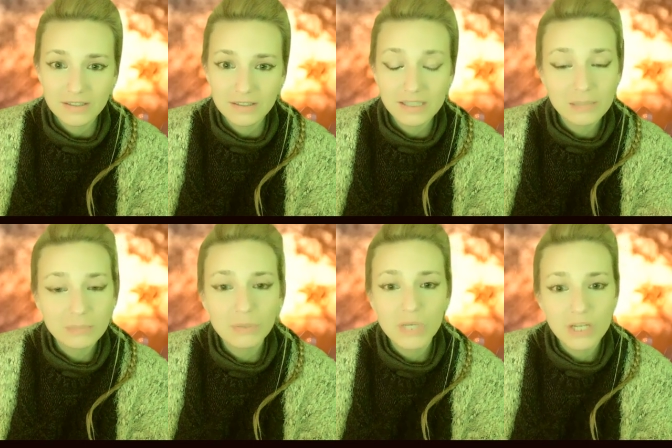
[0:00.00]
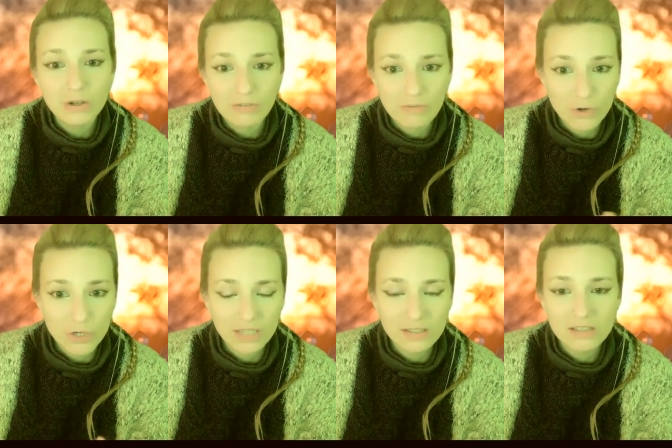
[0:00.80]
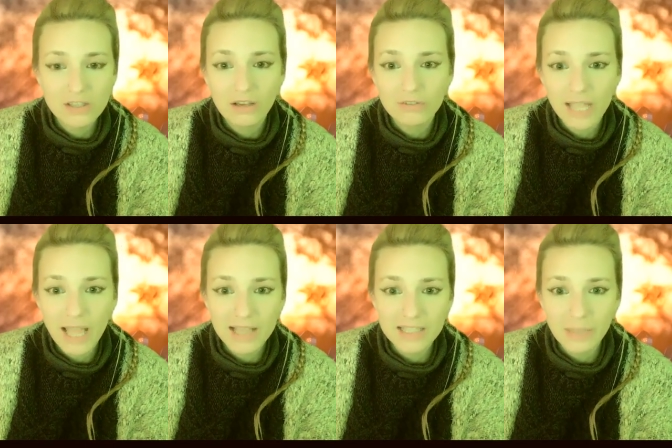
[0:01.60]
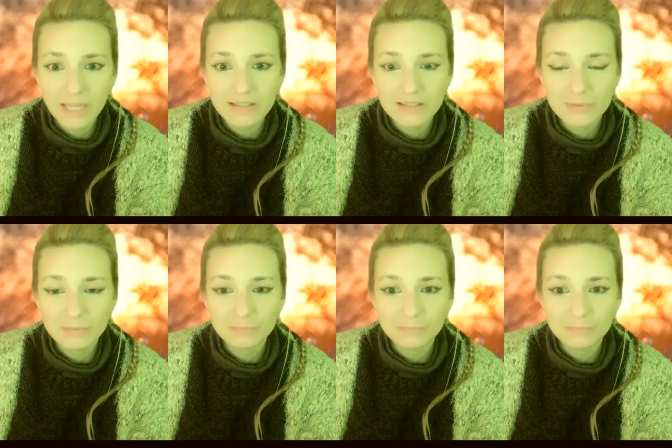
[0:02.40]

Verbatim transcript: they can be really comforting, these loving aspects.